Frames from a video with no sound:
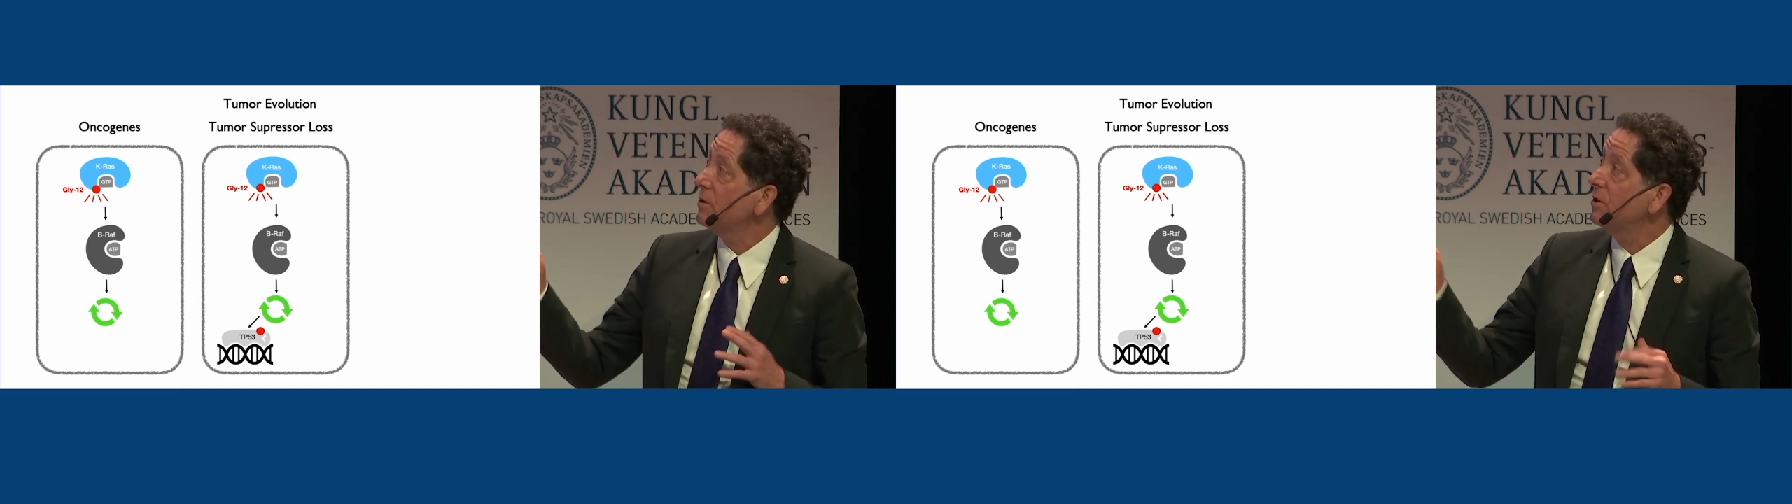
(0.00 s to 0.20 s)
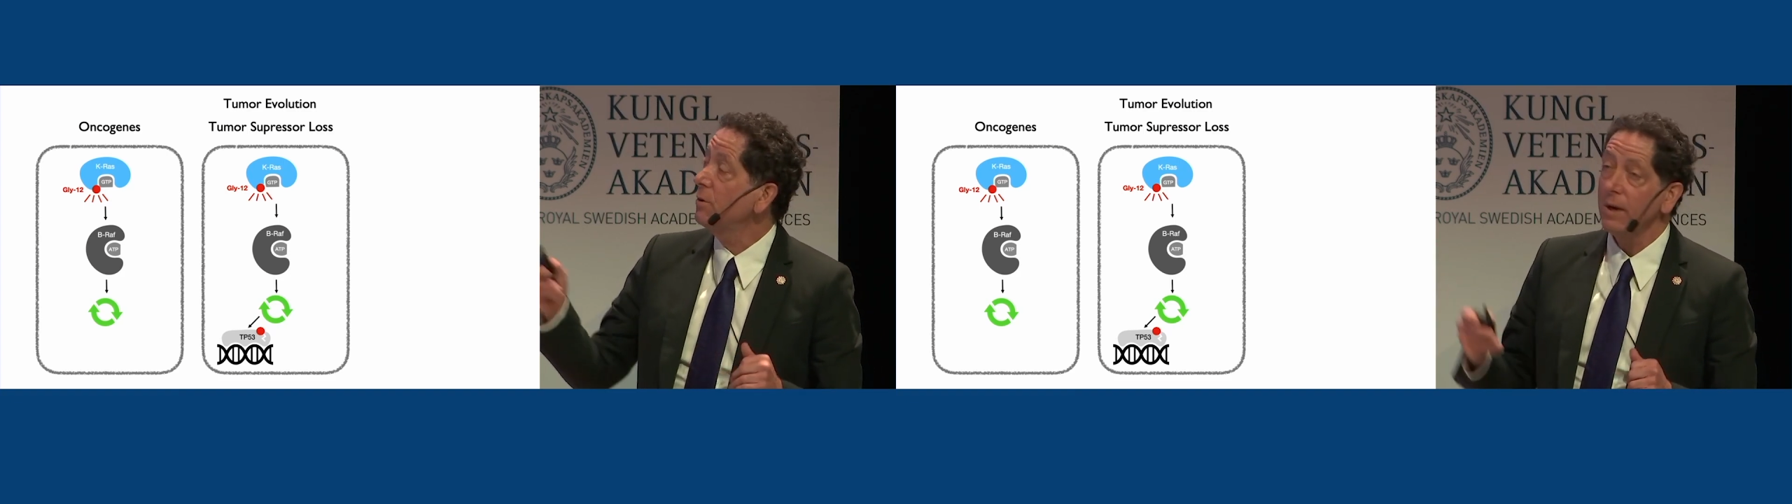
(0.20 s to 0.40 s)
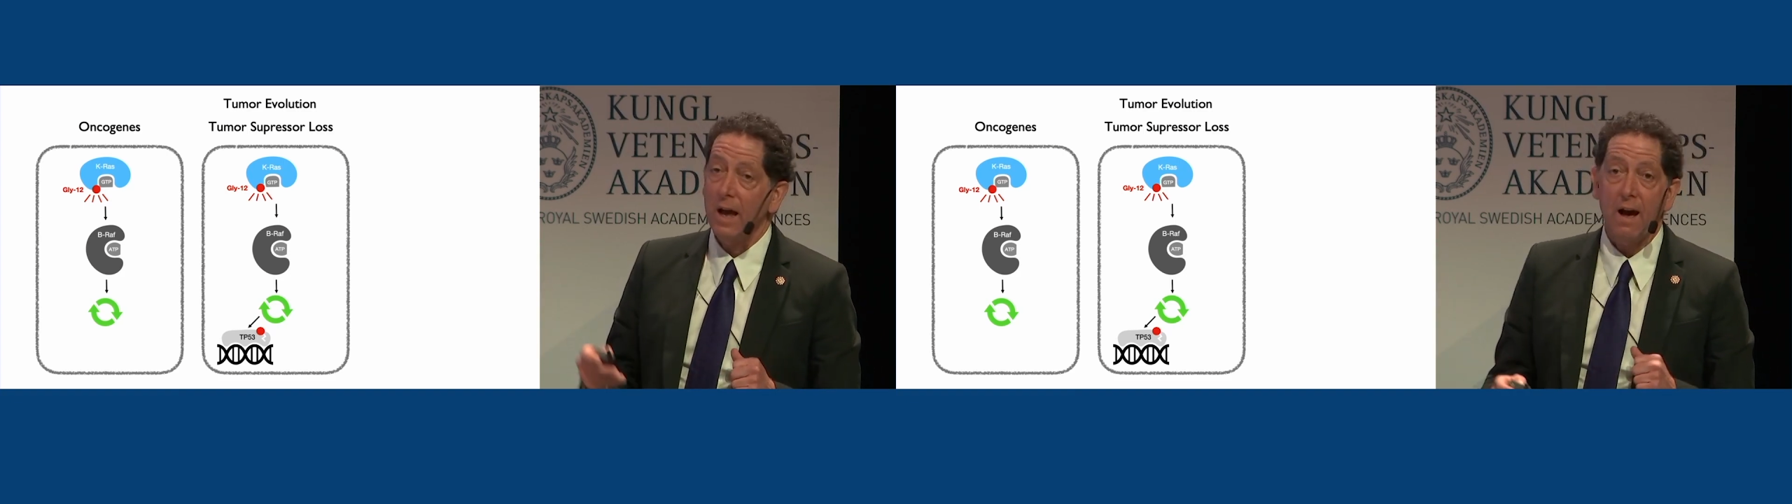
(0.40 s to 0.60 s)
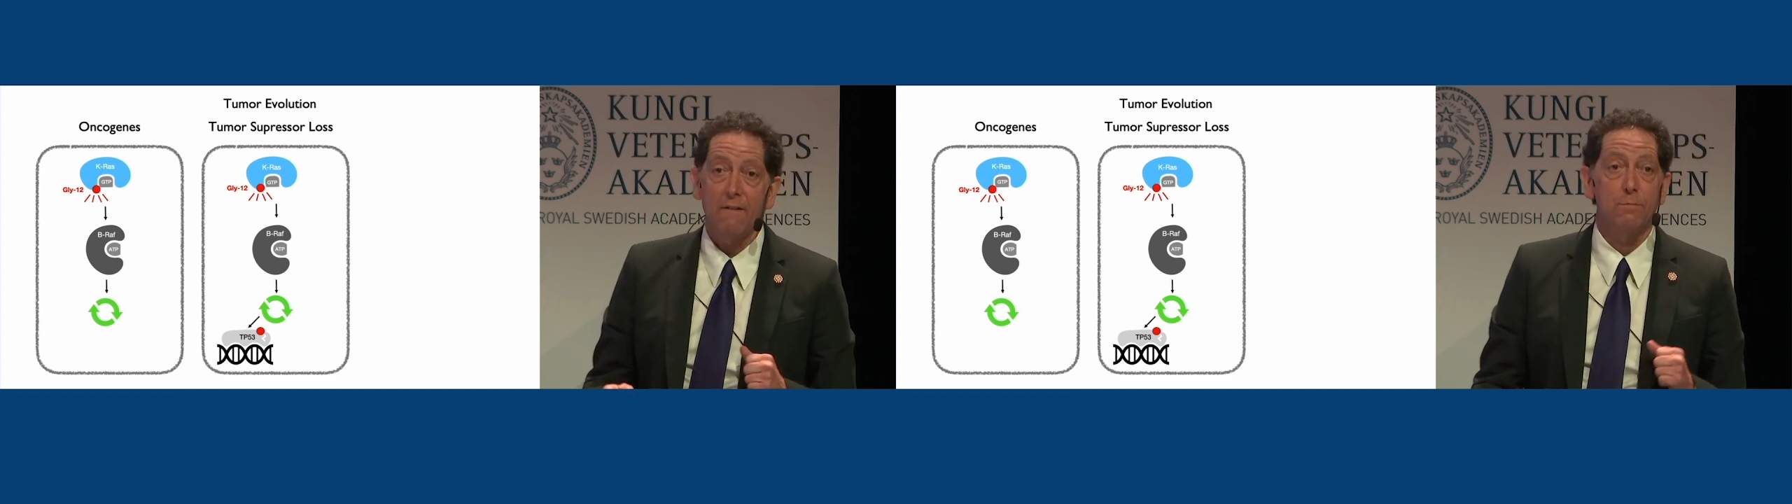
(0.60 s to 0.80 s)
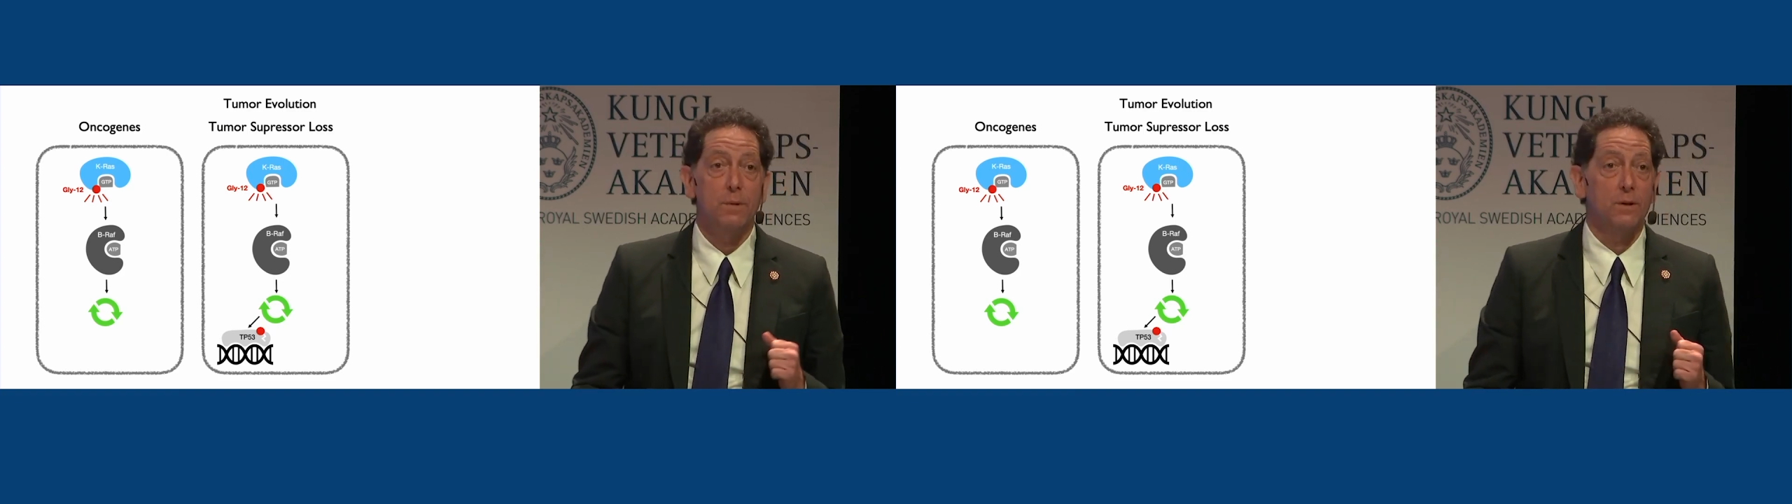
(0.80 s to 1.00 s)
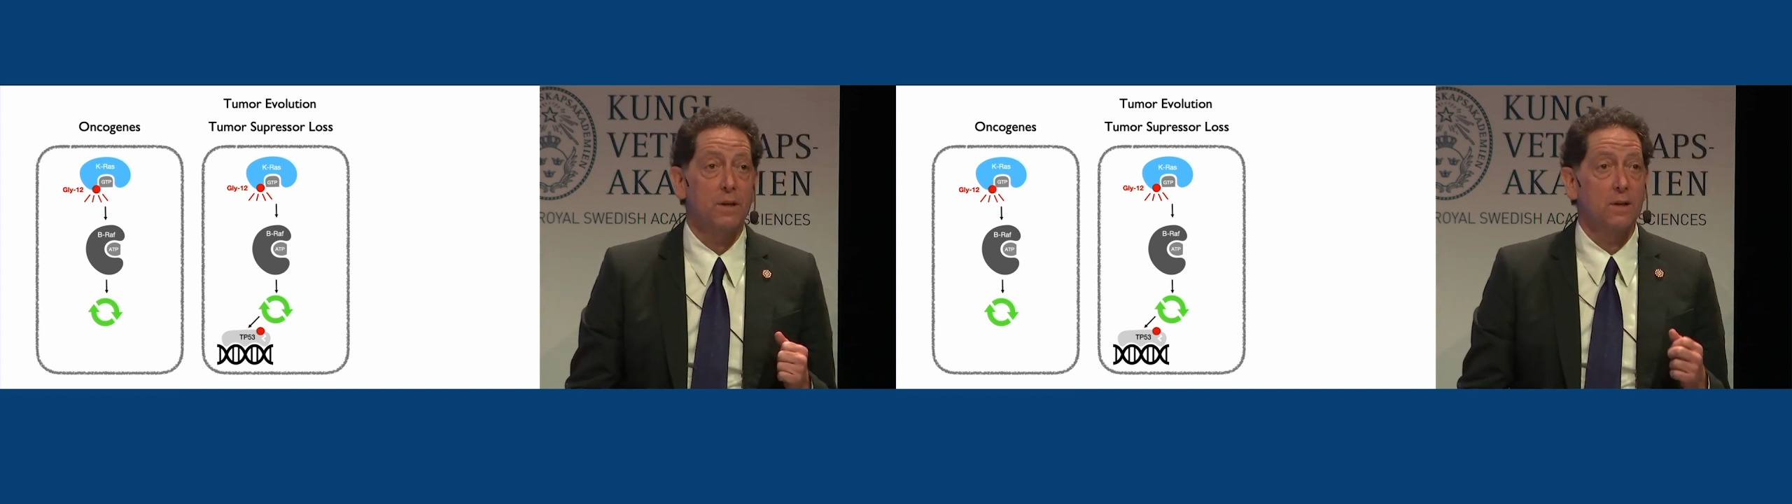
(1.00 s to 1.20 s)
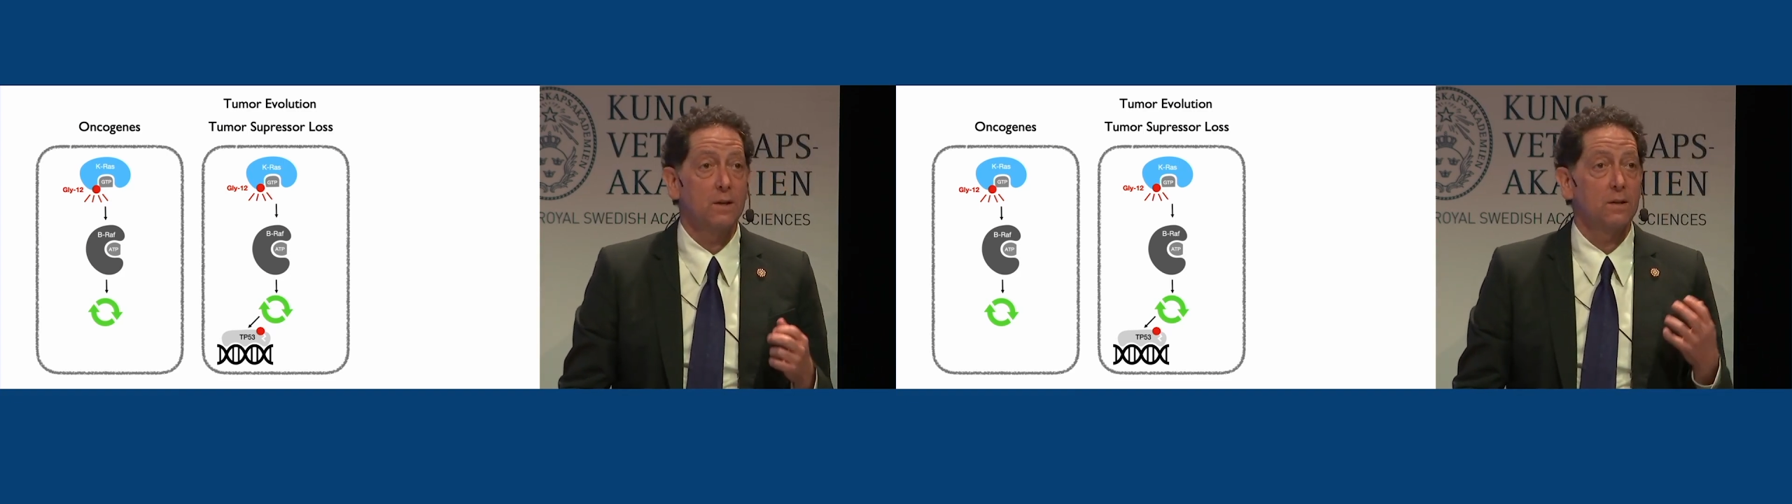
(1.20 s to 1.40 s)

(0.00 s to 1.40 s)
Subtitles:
2.5 million,